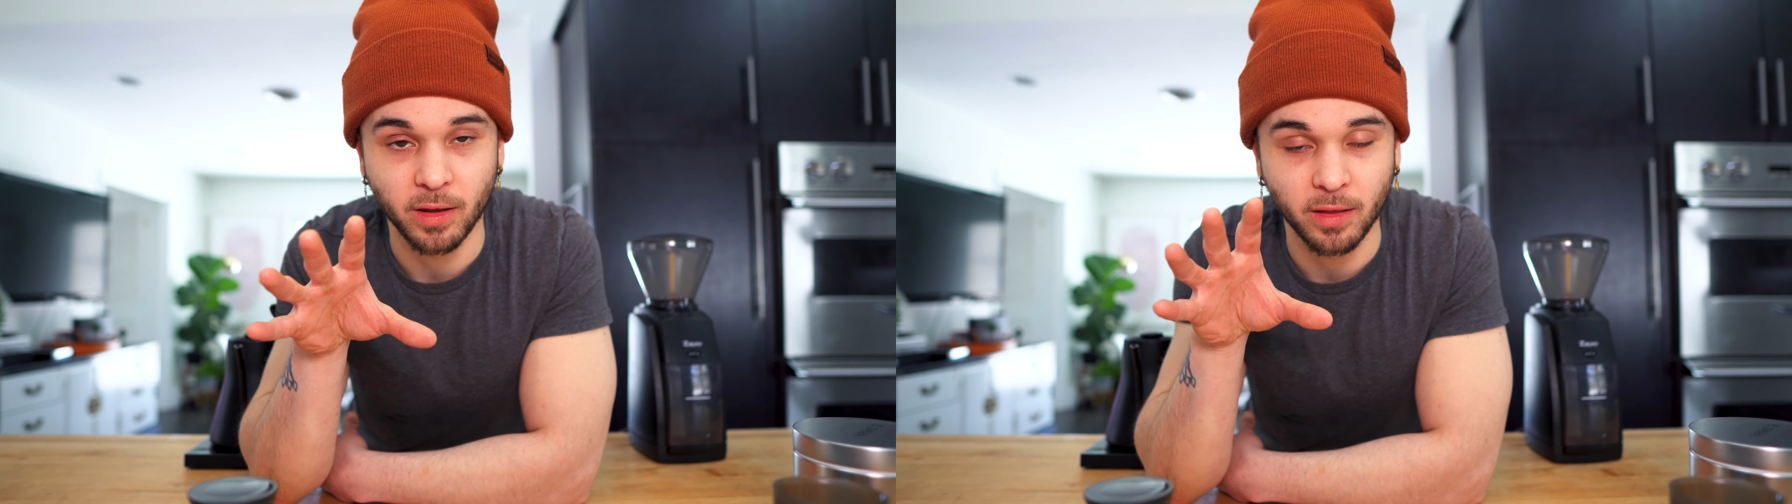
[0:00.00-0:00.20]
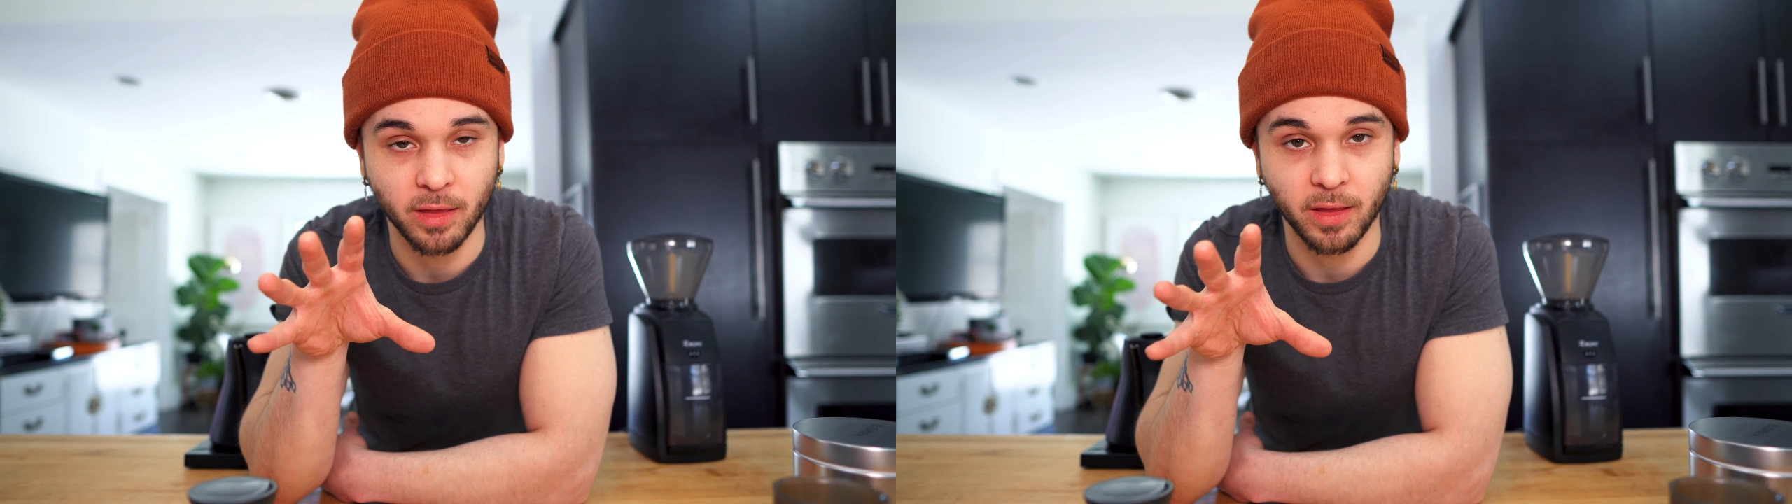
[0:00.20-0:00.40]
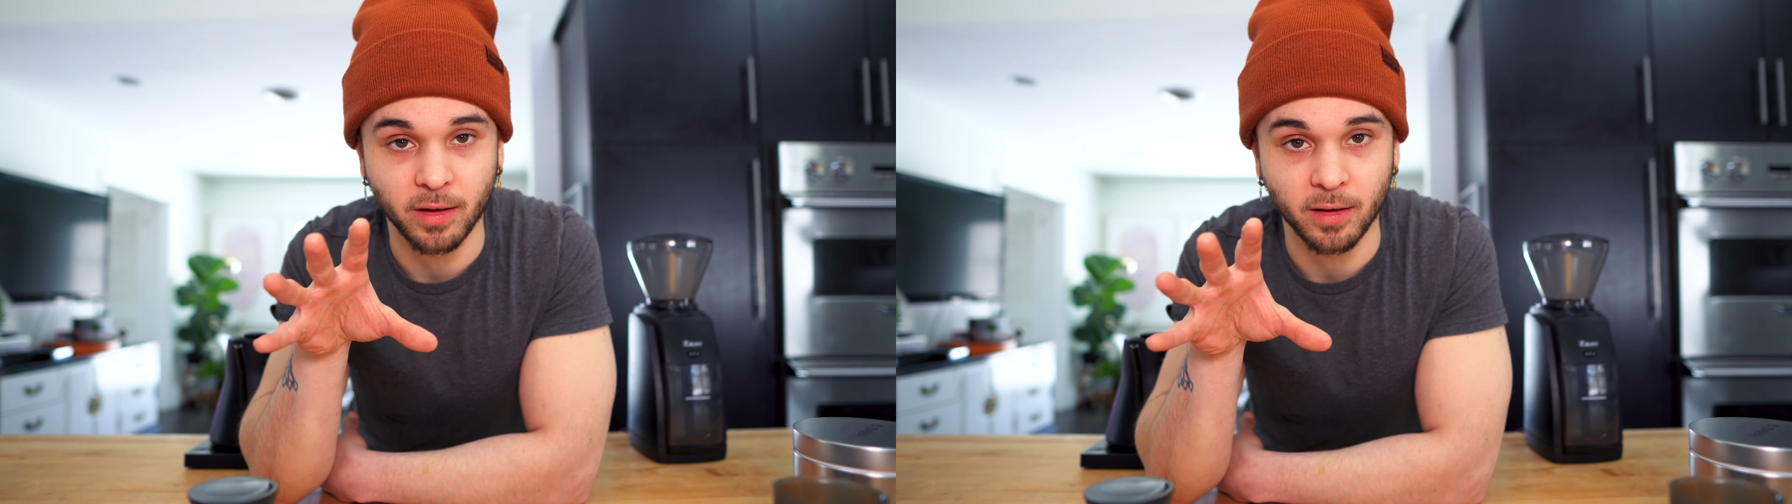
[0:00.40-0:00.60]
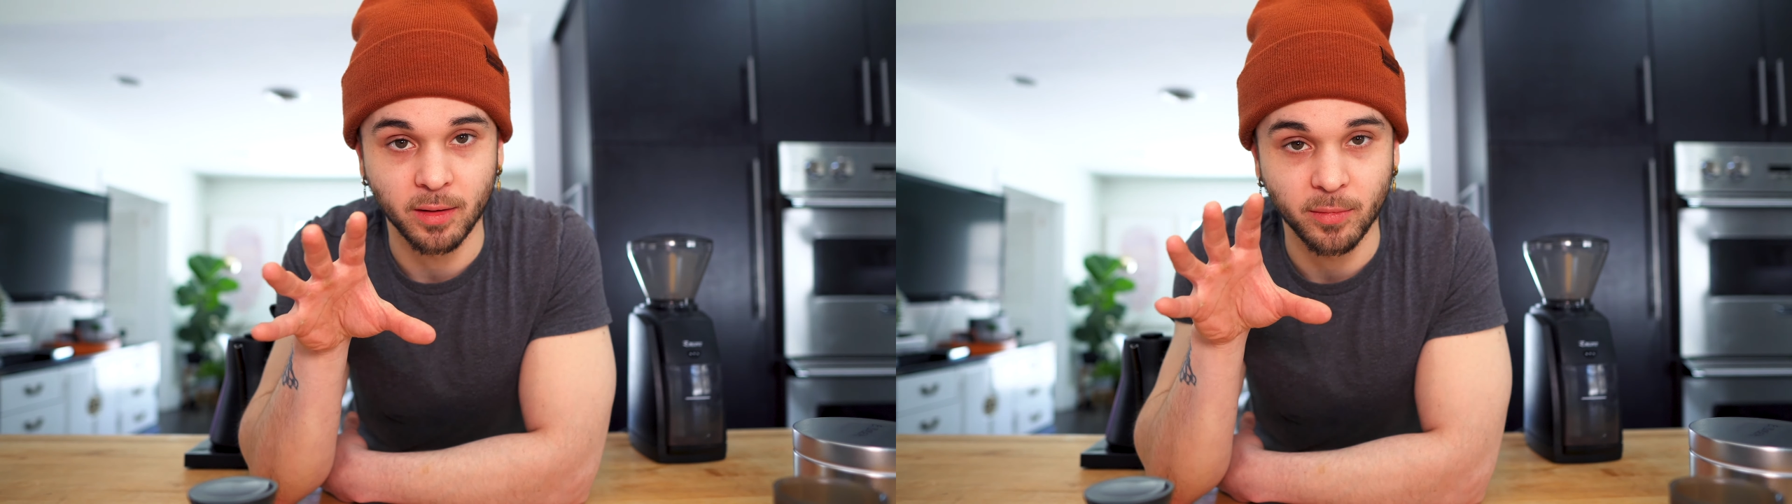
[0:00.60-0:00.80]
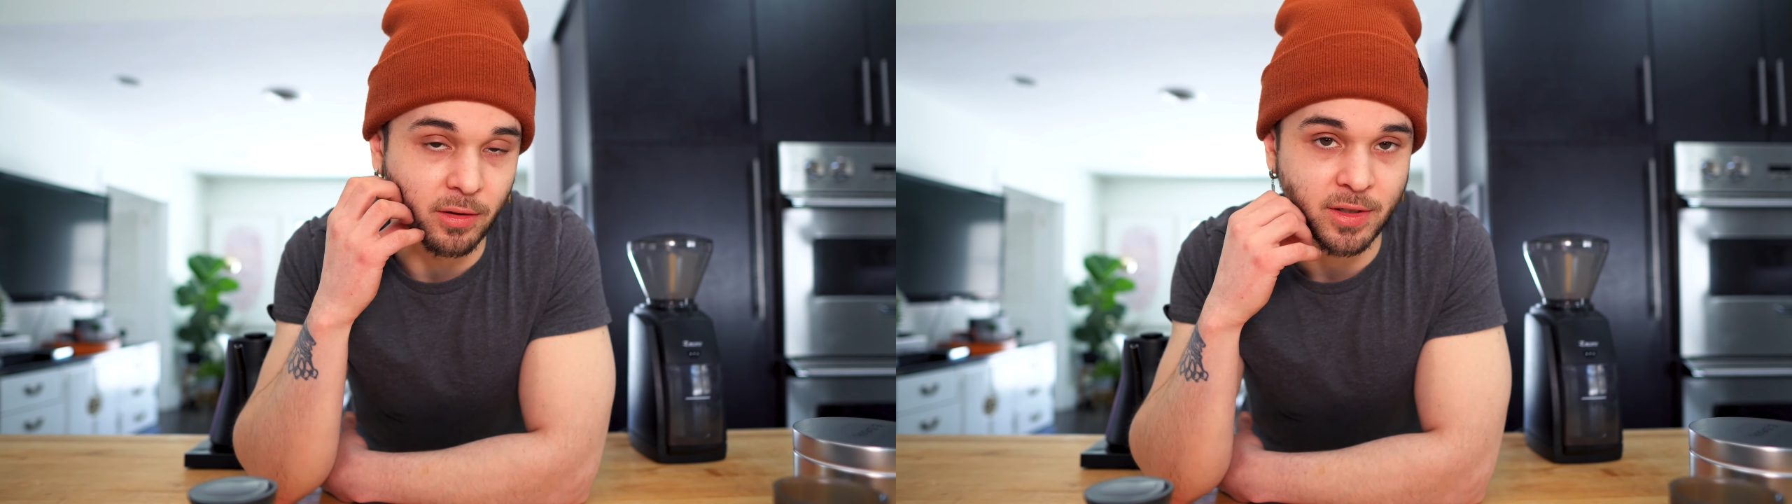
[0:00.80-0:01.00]
thing,
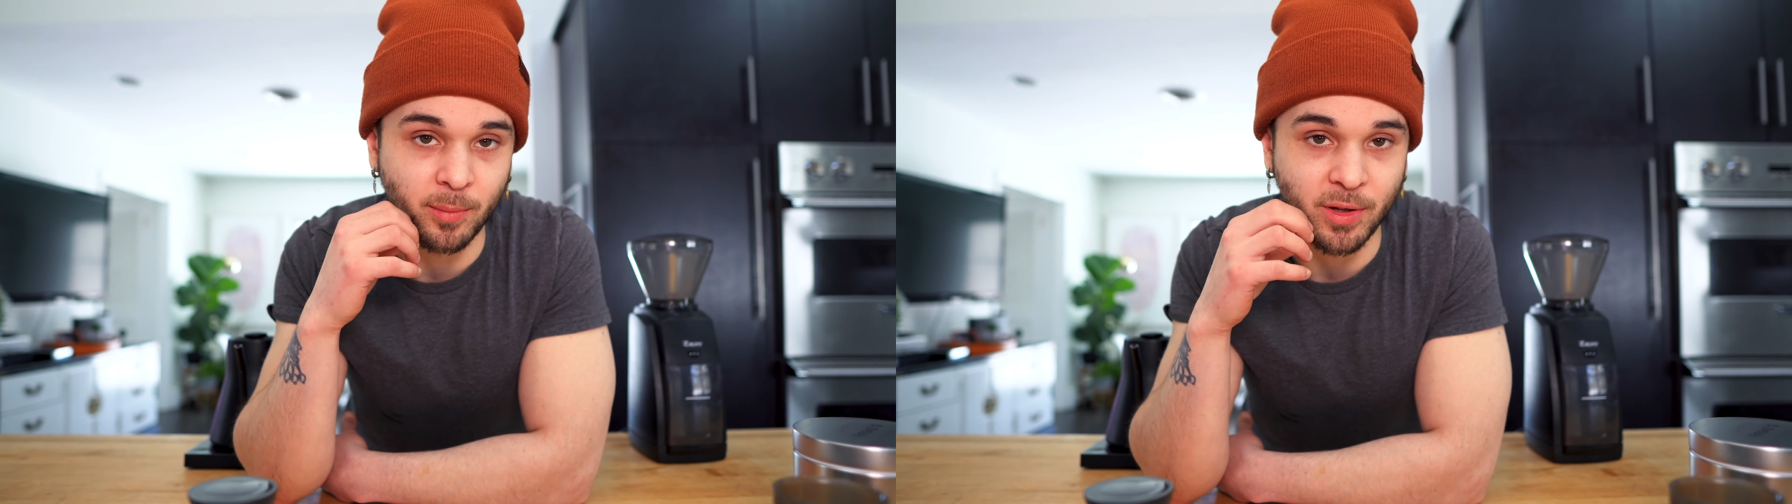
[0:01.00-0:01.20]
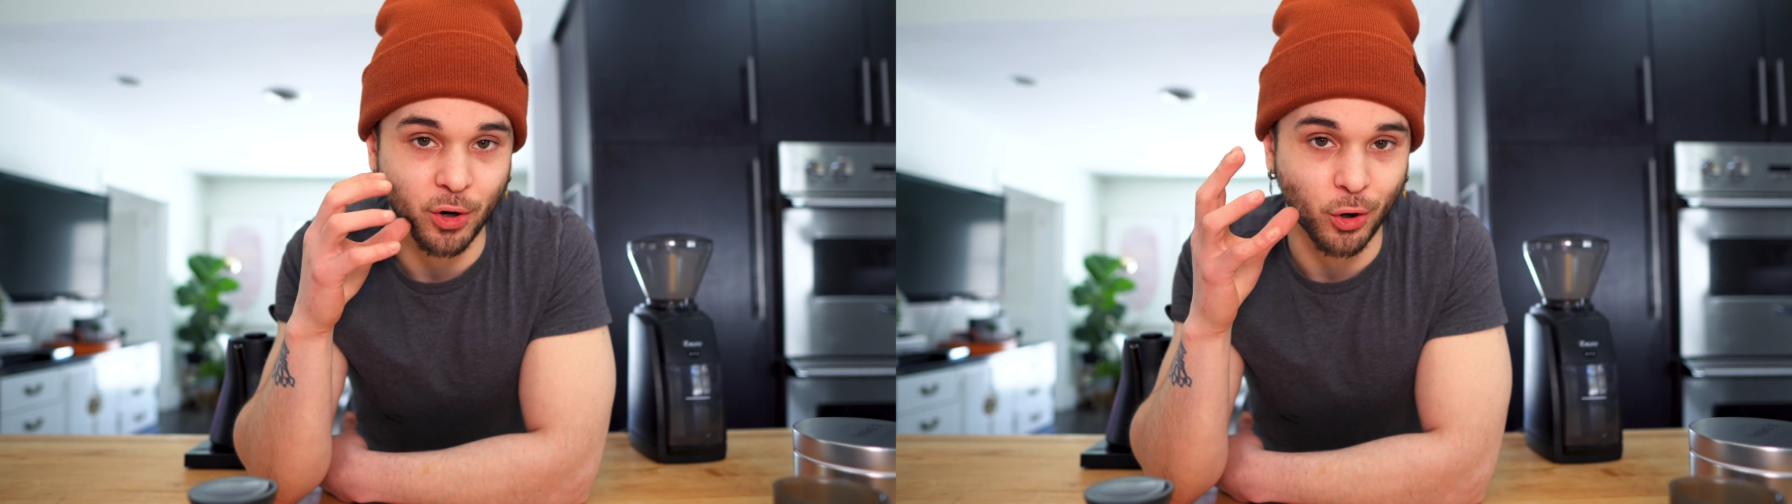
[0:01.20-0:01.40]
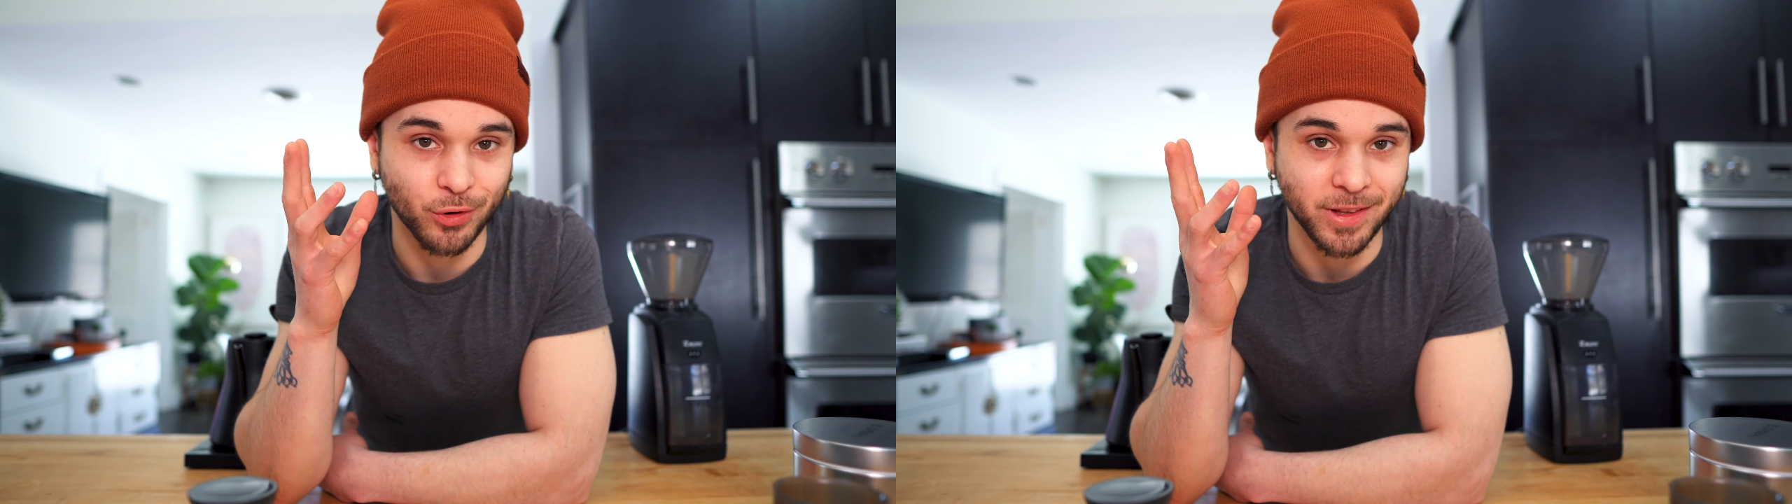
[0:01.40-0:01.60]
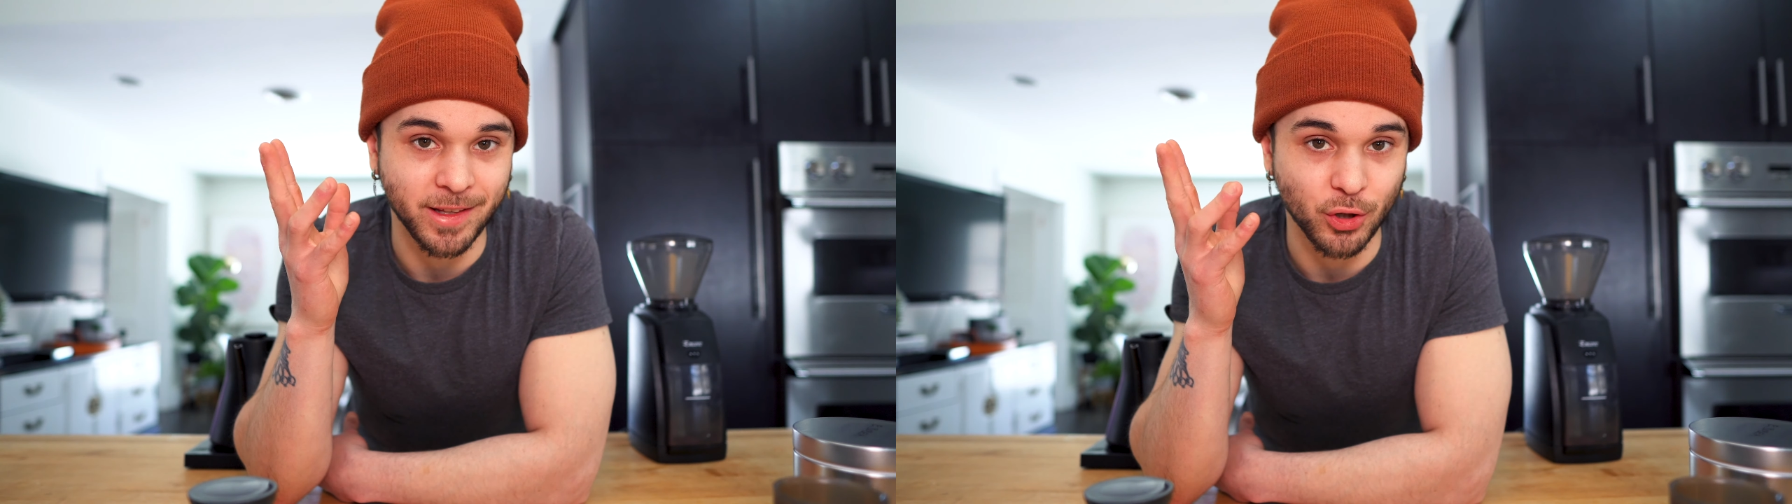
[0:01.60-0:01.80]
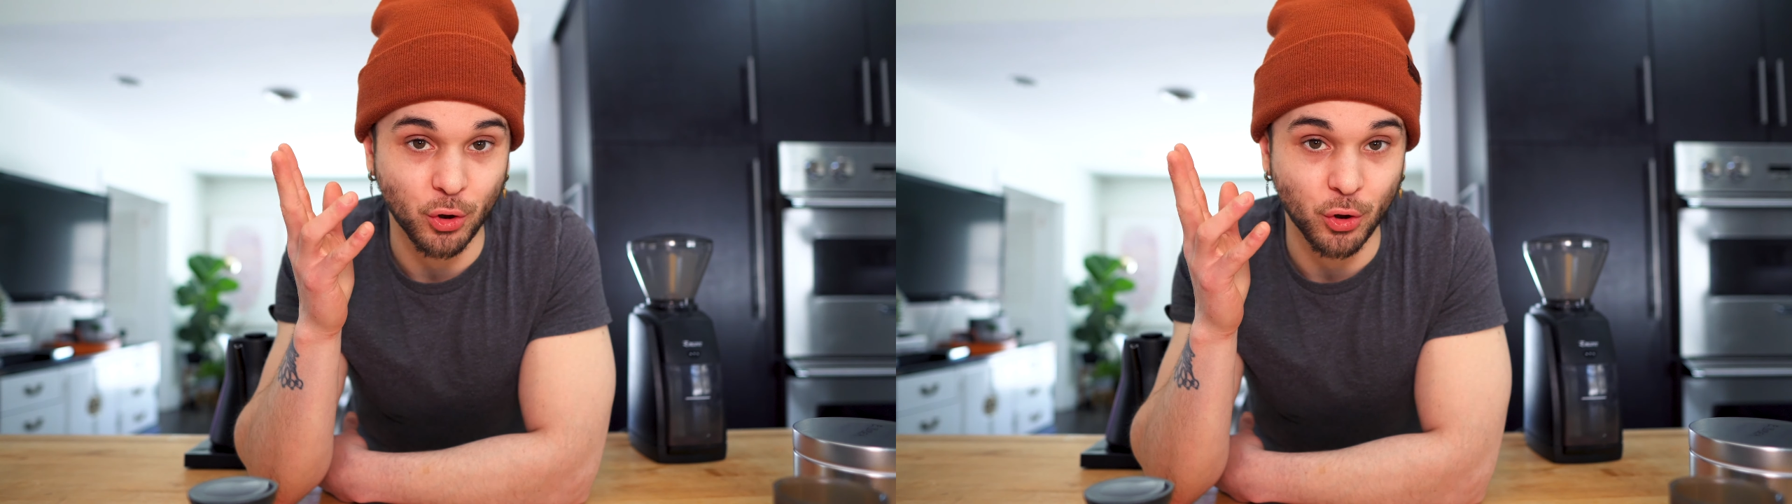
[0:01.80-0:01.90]
there's something called the